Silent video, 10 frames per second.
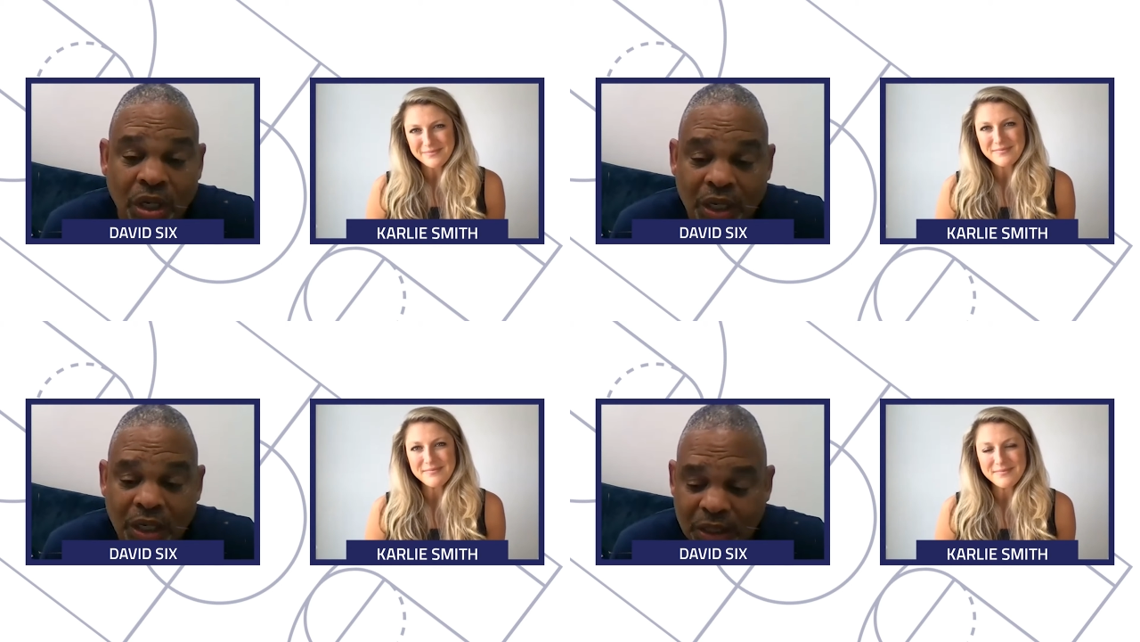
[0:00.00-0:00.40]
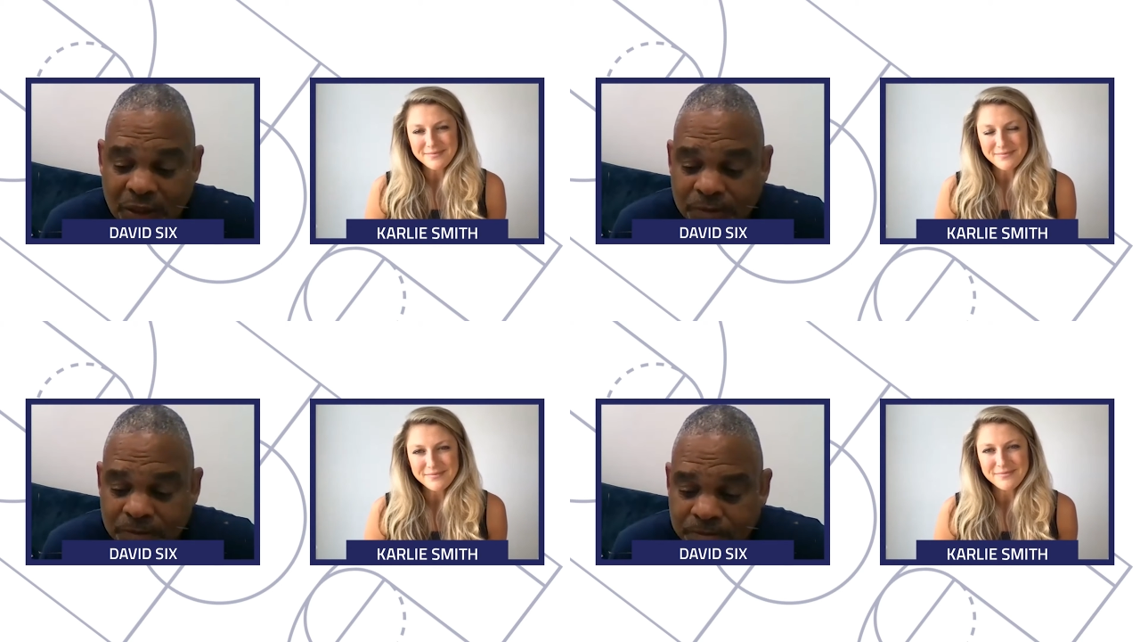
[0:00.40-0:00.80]

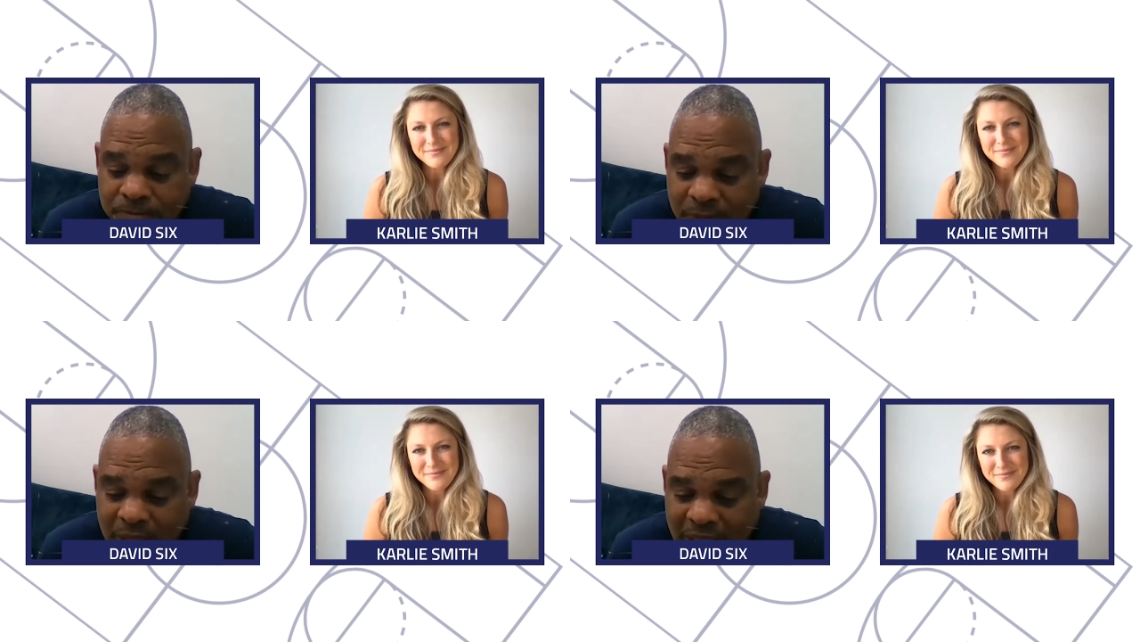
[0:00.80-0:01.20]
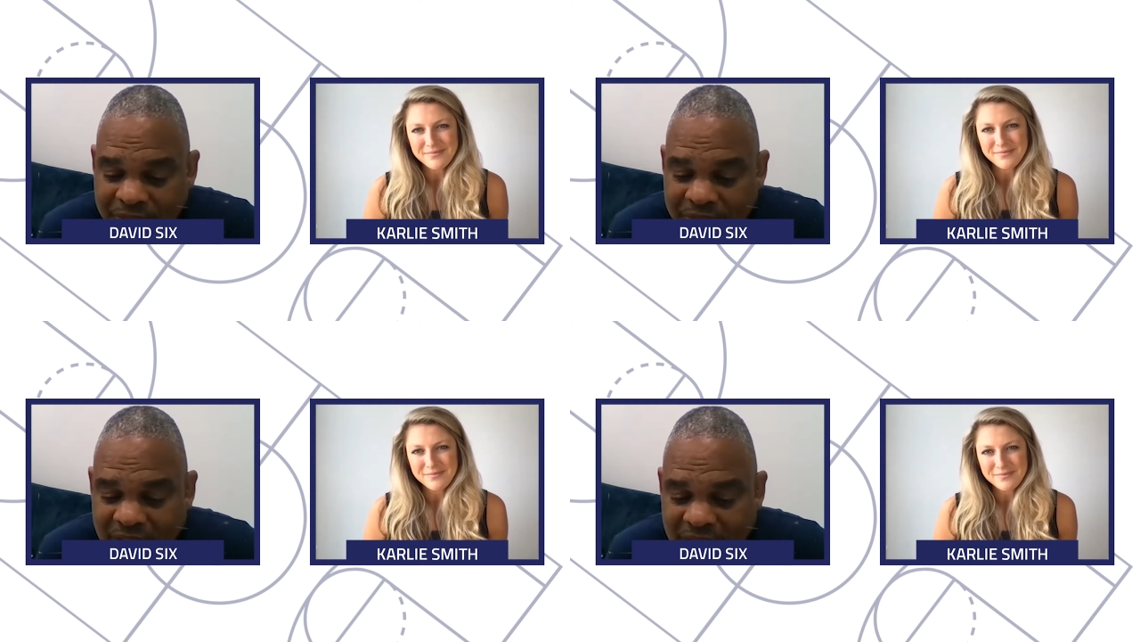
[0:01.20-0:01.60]
Speaker 1: um, I
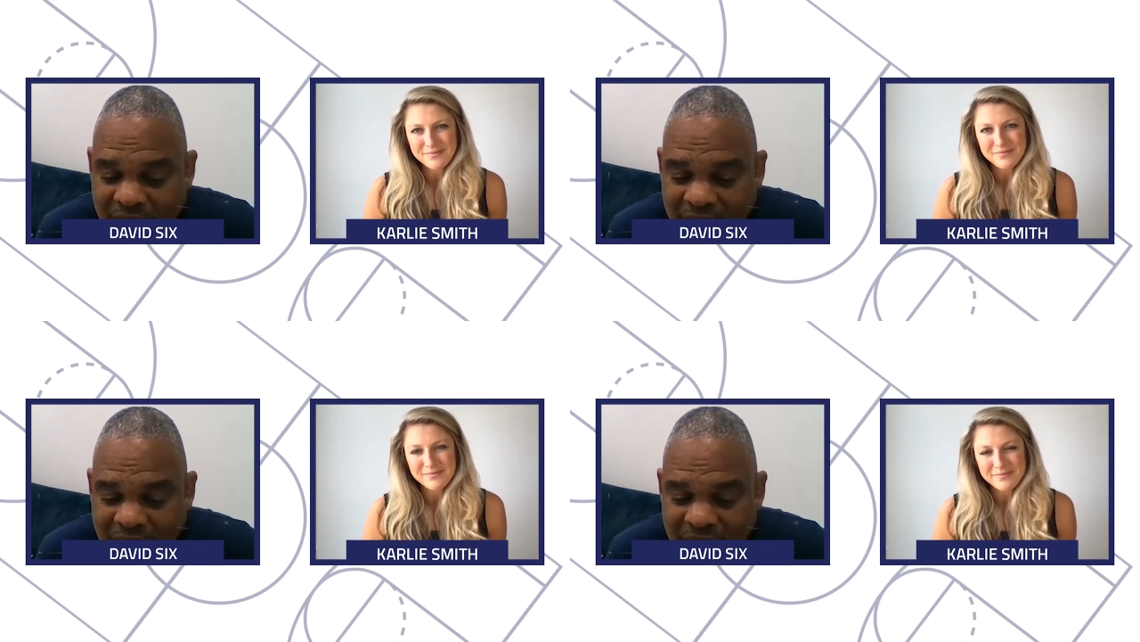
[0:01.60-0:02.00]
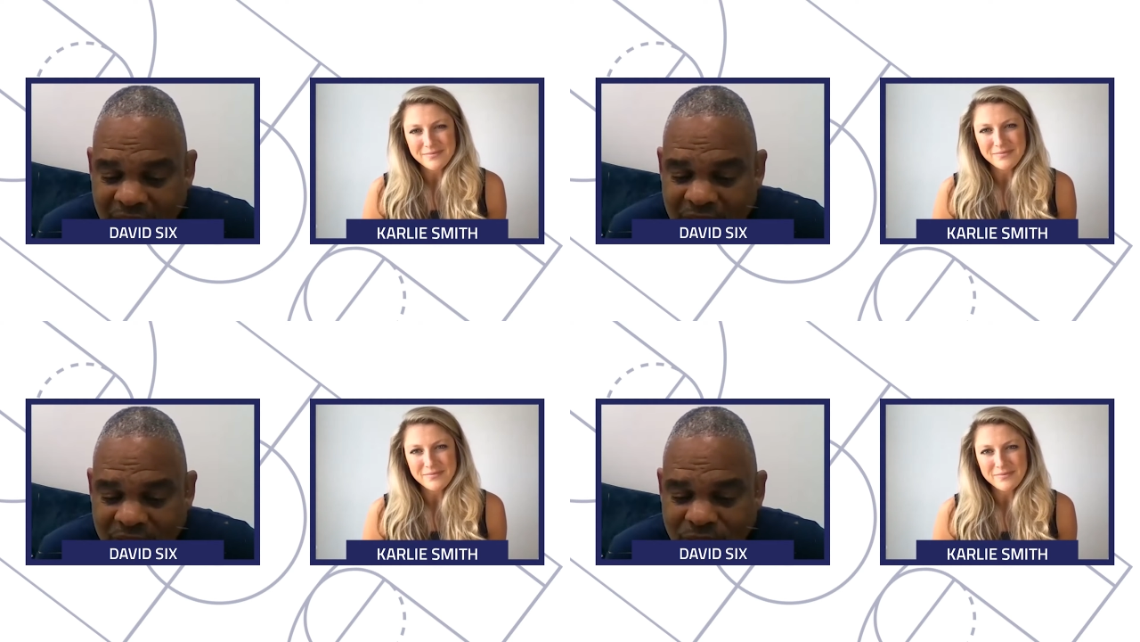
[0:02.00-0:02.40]
think that
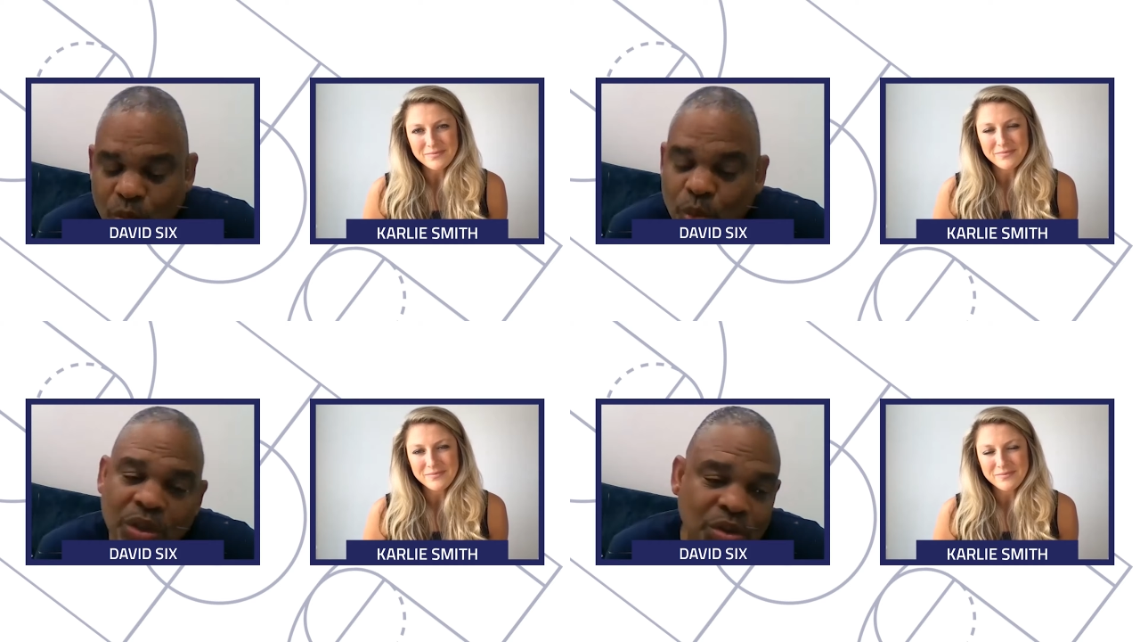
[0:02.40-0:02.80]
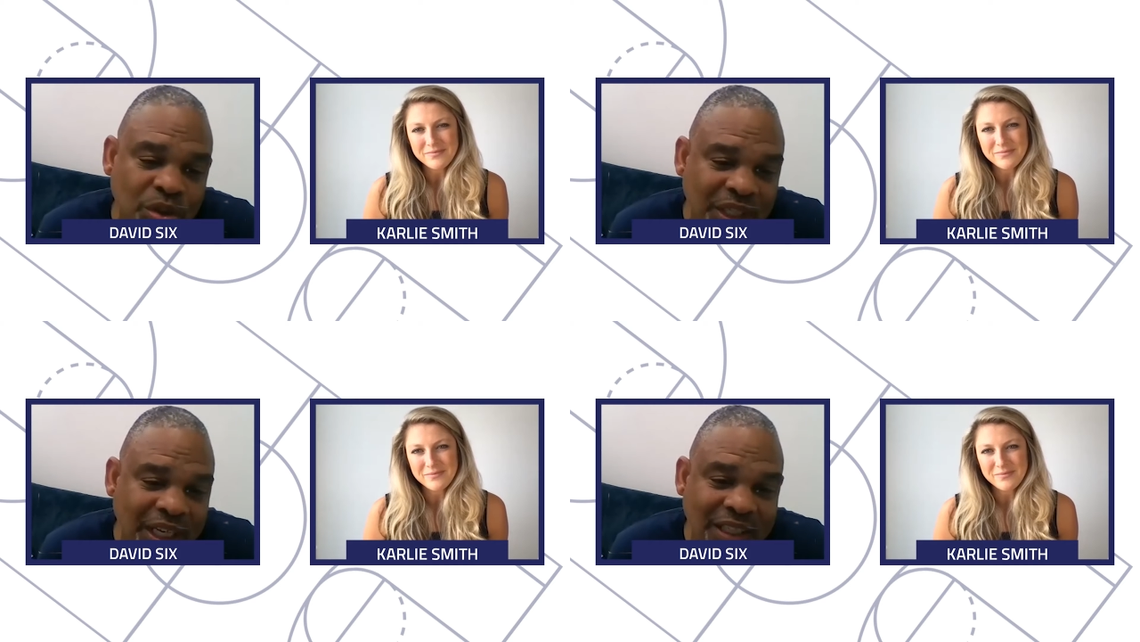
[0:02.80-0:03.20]
that we don't know
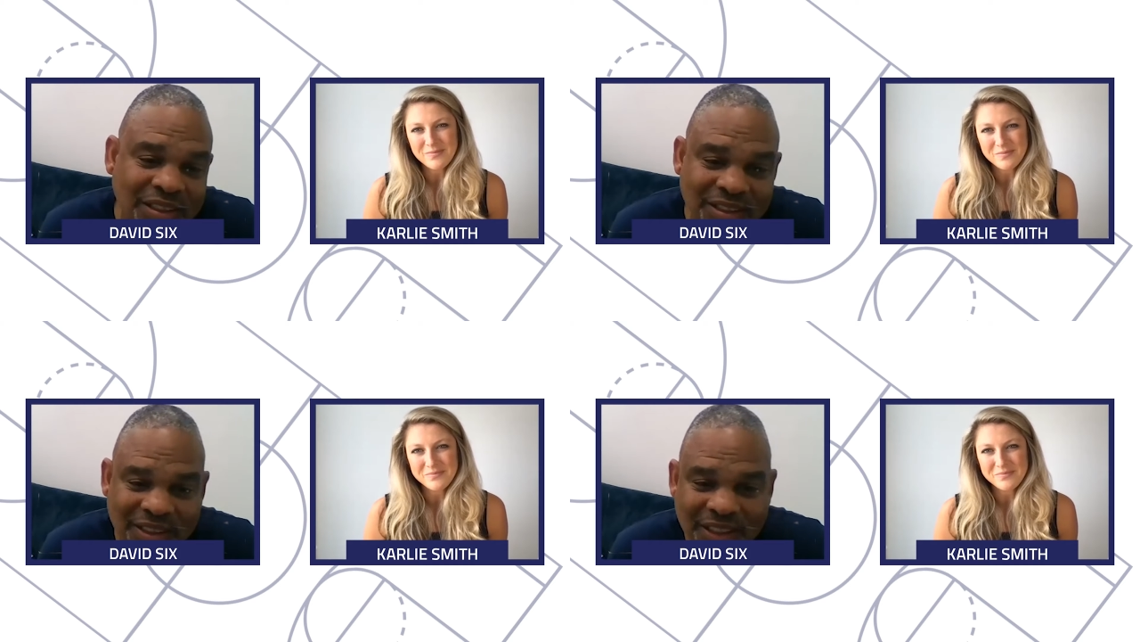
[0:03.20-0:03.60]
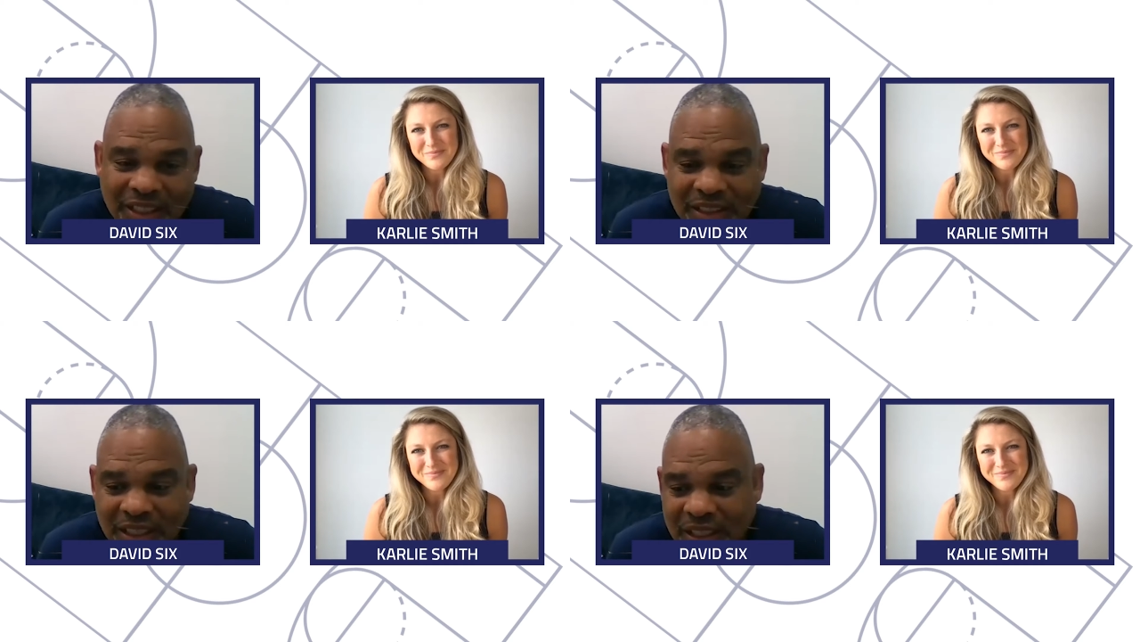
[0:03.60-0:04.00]
the answer to that yet.